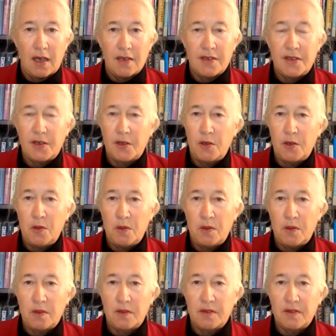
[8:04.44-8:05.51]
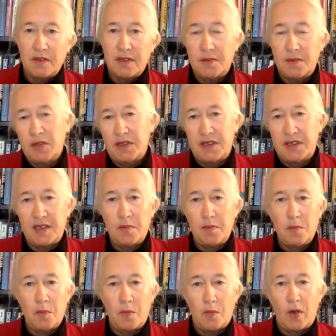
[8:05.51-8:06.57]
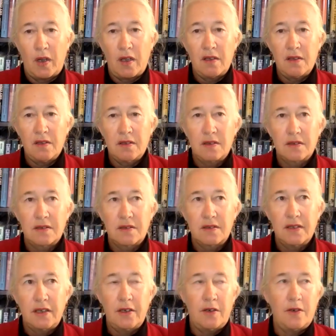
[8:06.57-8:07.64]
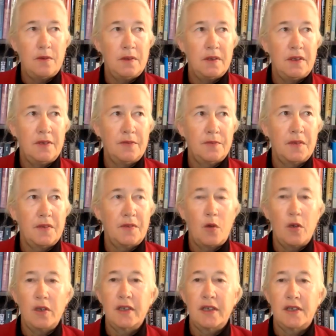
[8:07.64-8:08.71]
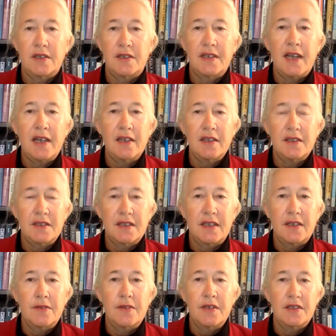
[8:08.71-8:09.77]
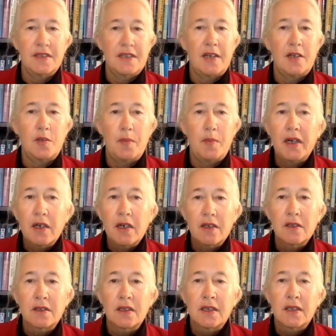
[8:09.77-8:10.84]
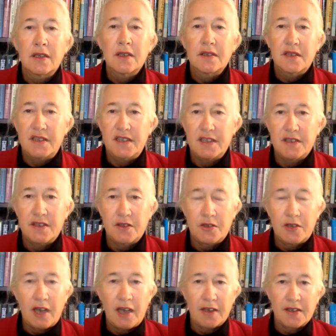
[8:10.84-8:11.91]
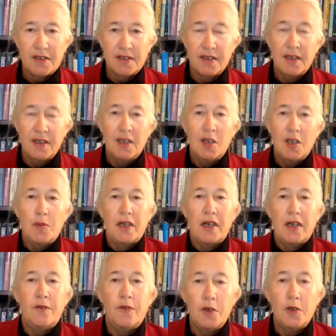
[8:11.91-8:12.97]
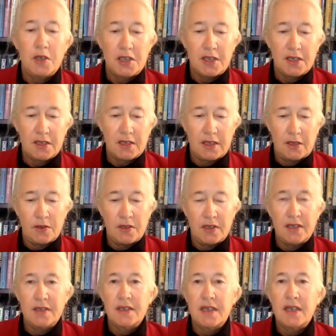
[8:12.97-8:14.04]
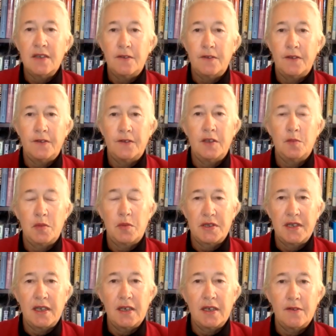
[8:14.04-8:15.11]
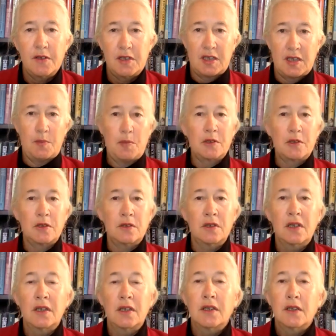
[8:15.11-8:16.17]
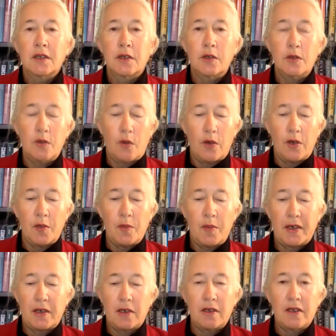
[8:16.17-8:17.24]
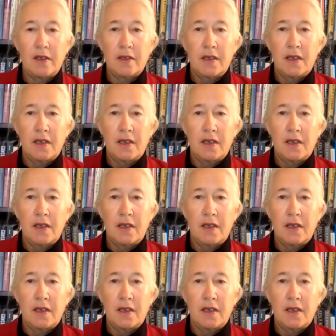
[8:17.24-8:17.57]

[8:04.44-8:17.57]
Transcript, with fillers: So it would seem, well, you know, if, if oil gets tight, let's give the entire barrel to diesel trucks. But unfortunately, only ten to fifteen percent of a typical crude oil barrel